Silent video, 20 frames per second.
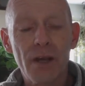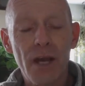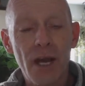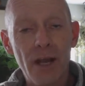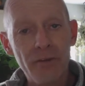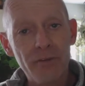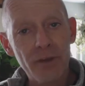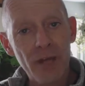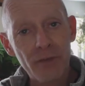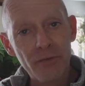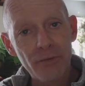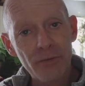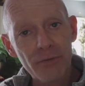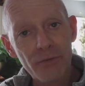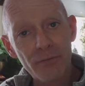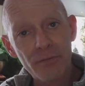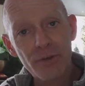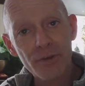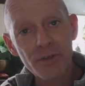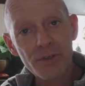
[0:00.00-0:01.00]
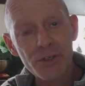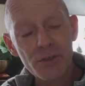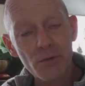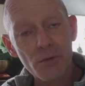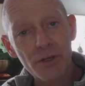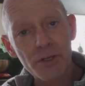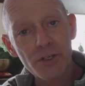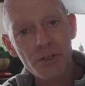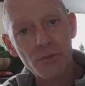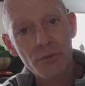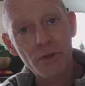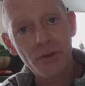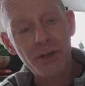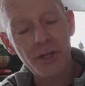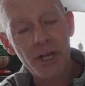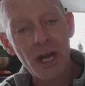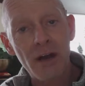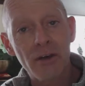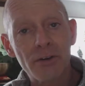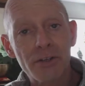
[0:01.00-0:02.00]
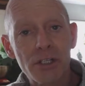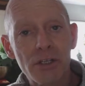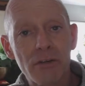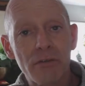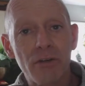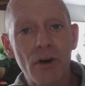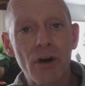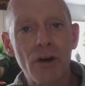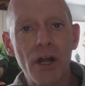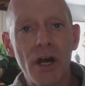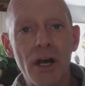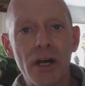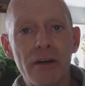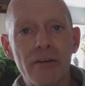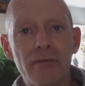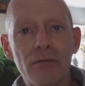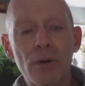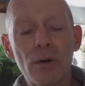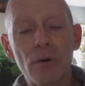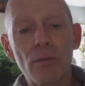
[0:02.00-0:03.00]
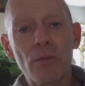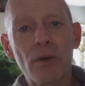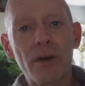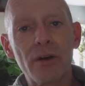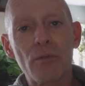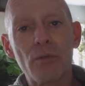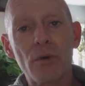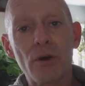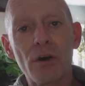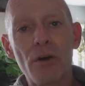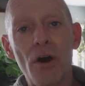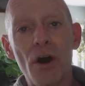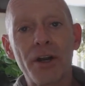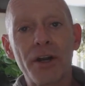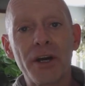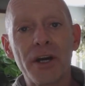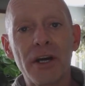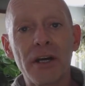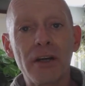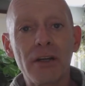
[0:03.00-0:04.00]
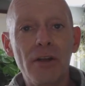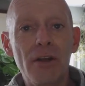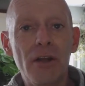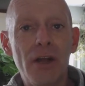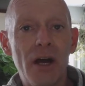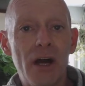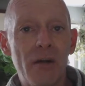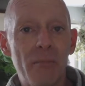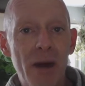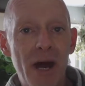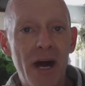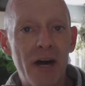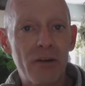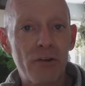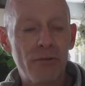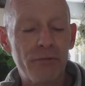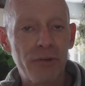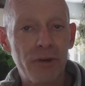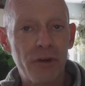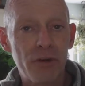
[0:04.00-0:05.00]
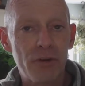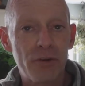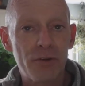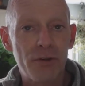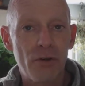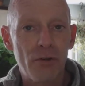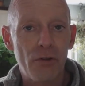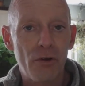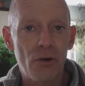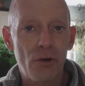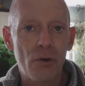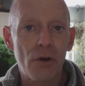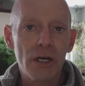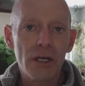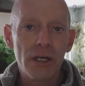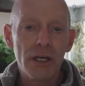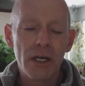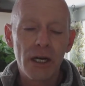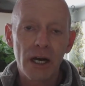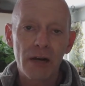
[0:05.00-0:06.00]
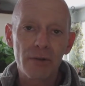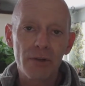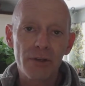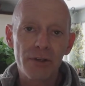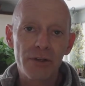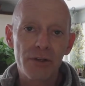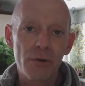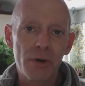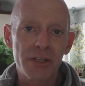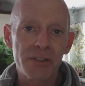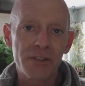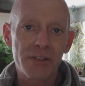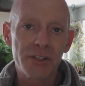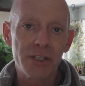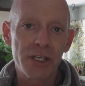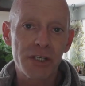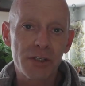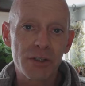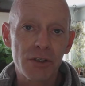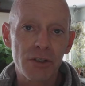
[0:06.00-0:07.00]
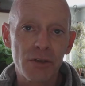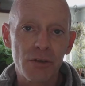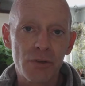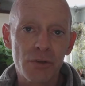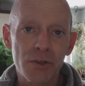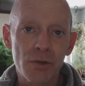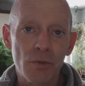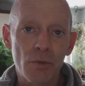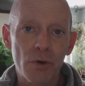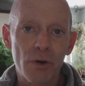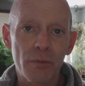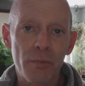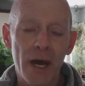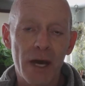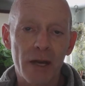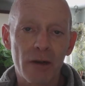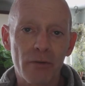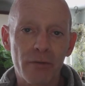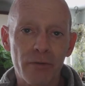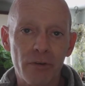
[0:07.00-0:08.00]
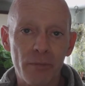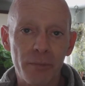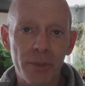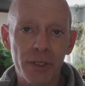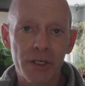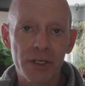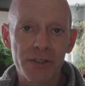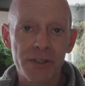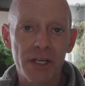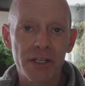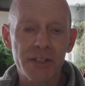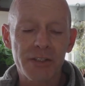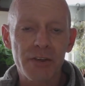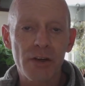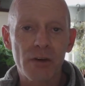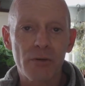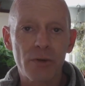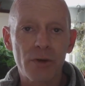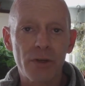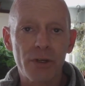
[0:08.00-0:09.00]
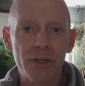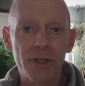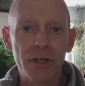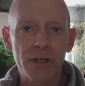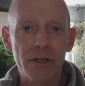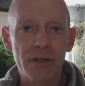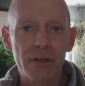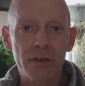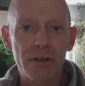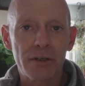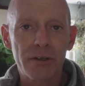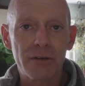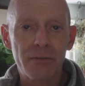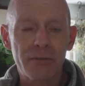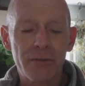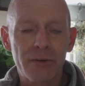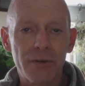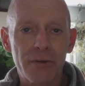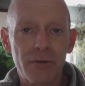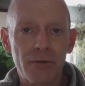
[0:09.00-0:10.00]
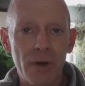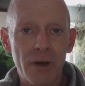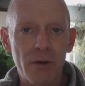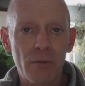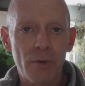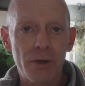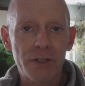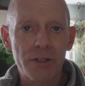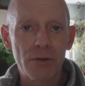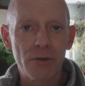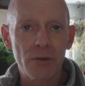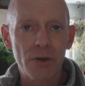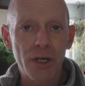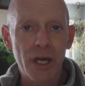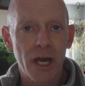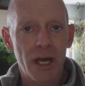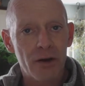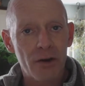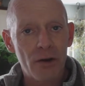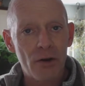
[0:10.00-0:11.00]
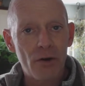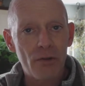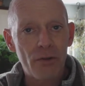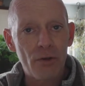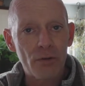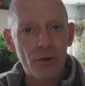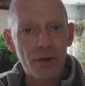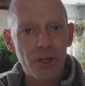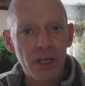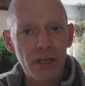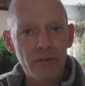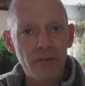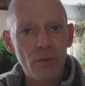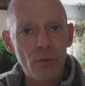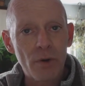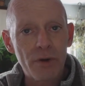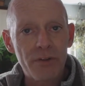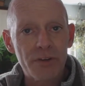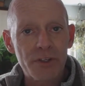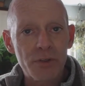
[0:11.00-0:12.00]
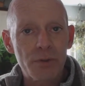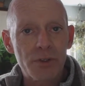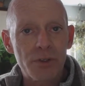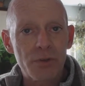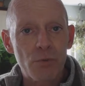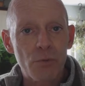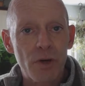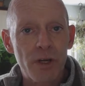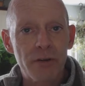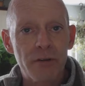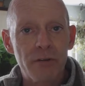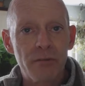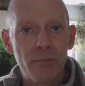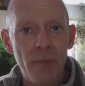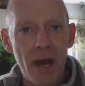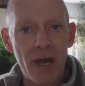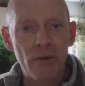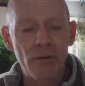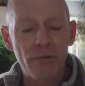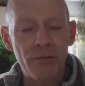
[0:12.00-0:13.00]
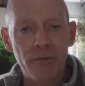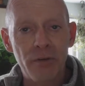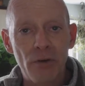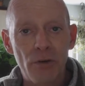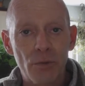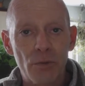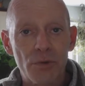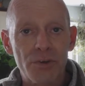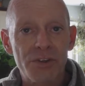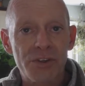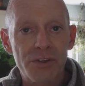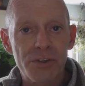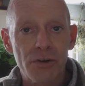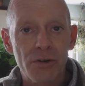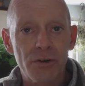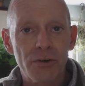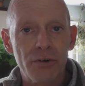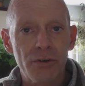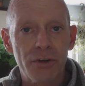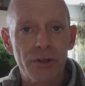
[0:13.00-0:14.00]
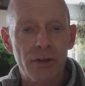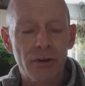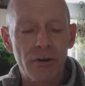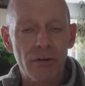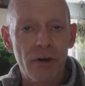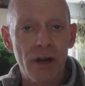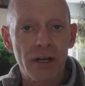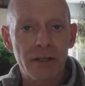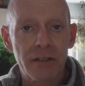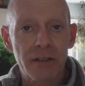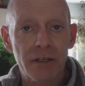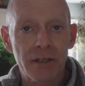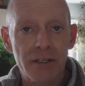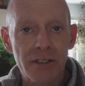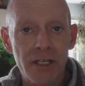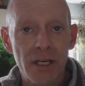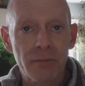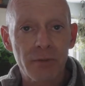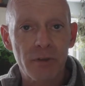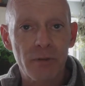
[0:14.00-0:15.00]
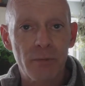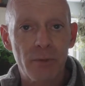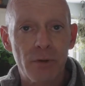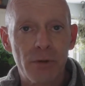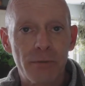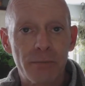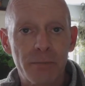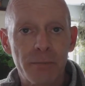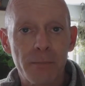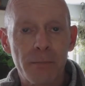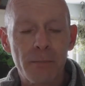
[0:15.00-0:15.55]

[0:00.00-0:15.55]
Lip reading: And this story is really an analogy of our life. We're on a battlefield, although I really do hesitate to use the word battlefield because that's not really the right way to look at it. Although given when this was written, battlefield was certainly correct and acceptable.